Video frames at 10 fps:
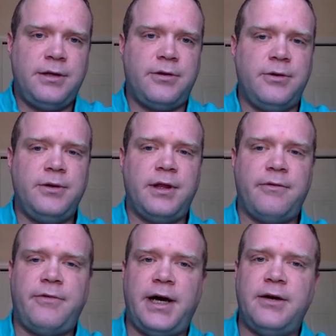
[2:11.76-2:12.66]
through to the
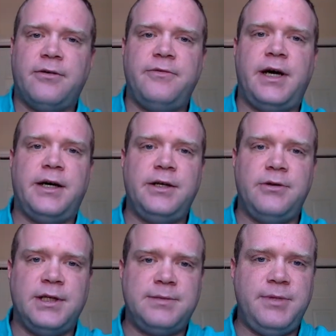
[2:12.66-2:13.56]
final value
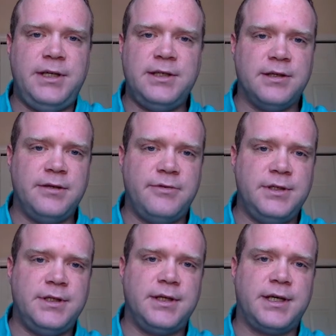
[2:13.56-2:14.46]
that's being
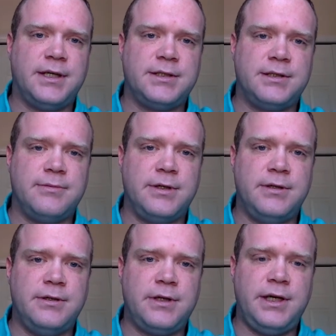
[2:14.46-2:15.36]
delivered to the customer.
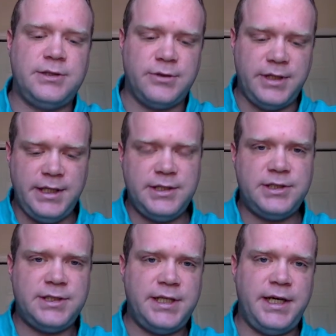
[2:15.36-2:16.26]
Okay, so
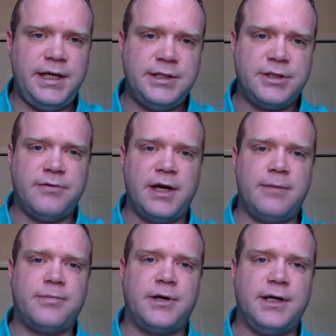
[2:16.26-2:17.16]
each stage of
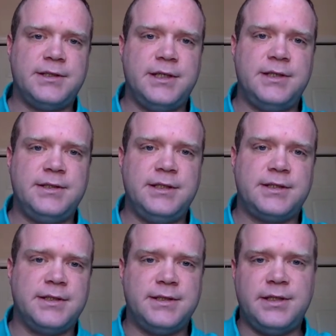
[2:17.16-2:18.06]
that process is
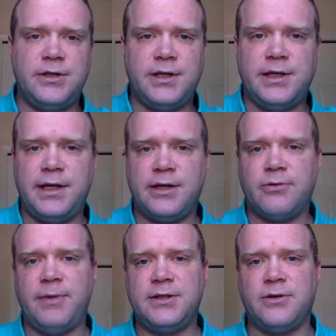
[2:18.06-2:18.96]
considered an
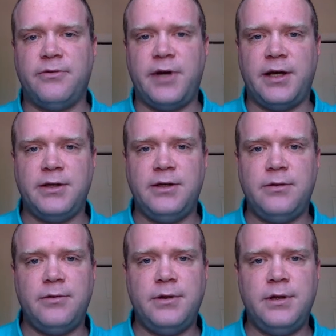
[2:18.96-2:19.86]
incremental
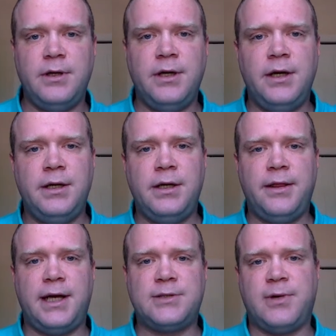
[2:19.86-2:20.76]
value.
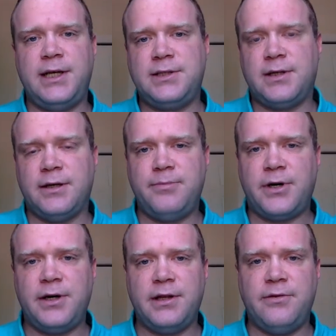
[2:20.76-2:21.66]
That's why it's called
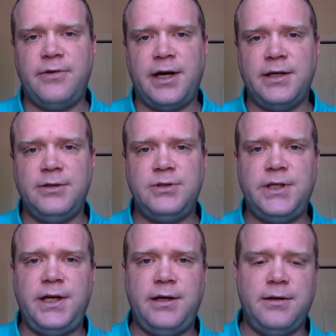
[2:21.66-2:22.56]
part of the value
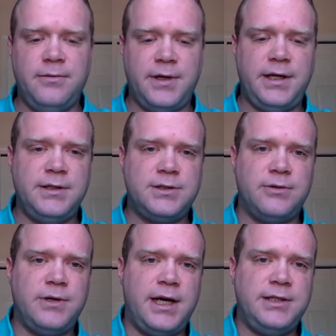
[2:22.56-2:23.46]
chain, right?
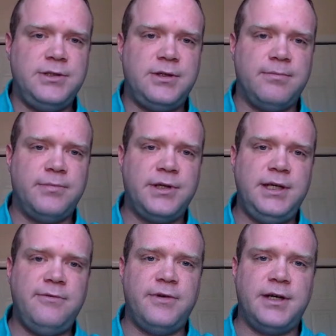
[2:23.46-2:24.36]
So as you
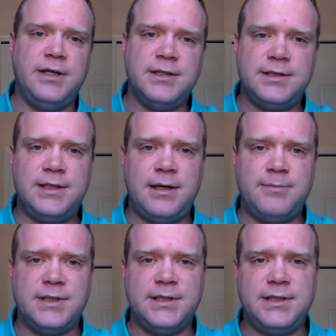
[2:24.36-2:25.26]
complete various
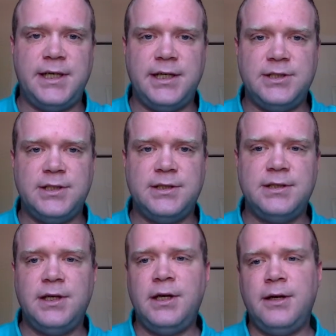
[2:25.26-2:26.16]
steps and
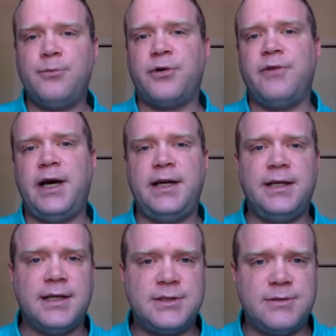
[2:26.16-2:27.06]
stages, providing
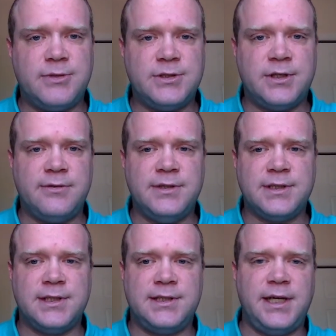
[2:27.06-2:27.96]
customer
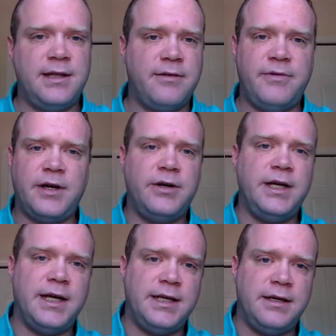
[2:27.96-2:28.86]
service, let's say at the
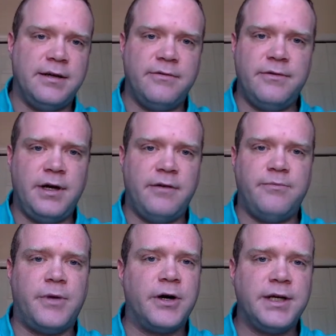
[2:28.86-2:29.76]
very end of
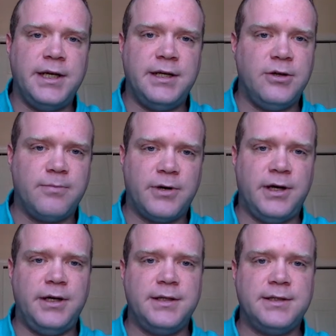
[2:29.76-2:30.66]
marketing your
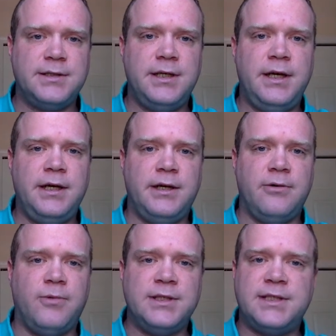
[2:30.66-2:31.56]
products,
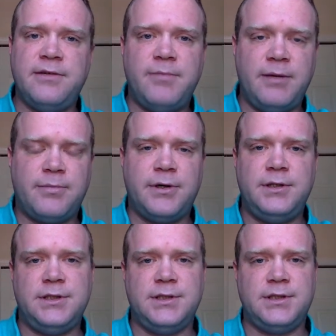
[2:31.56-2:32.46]
once they've been
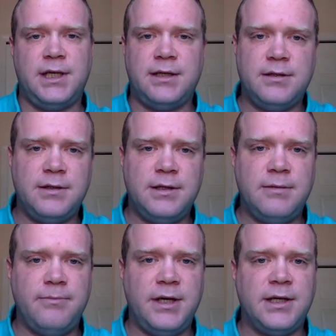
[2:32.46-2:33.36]
purchased, then
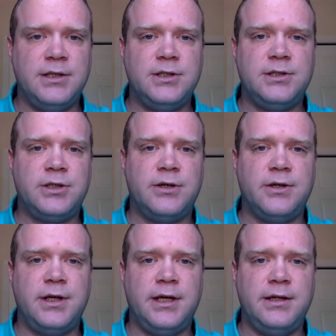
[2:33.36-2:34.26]
making sure
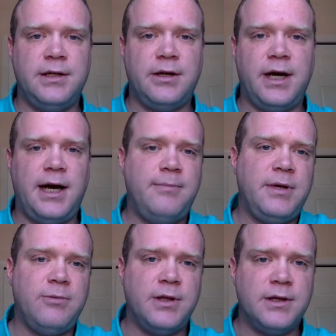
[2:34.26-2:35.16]
that they're
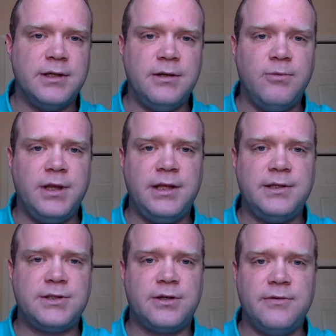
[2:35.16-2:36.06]
happy with the
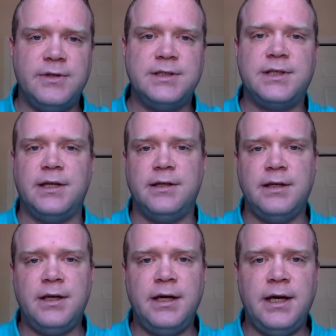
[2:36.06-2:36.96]
service and
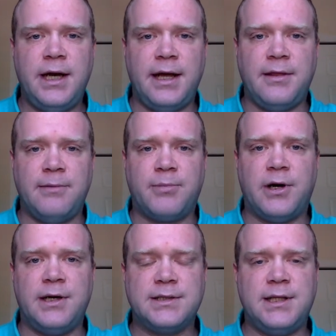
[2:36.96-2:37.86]
the
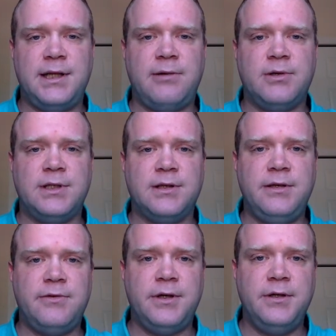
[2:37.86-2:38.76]
products that they were
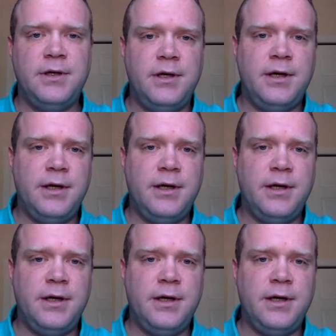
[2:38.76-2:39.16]
delivered,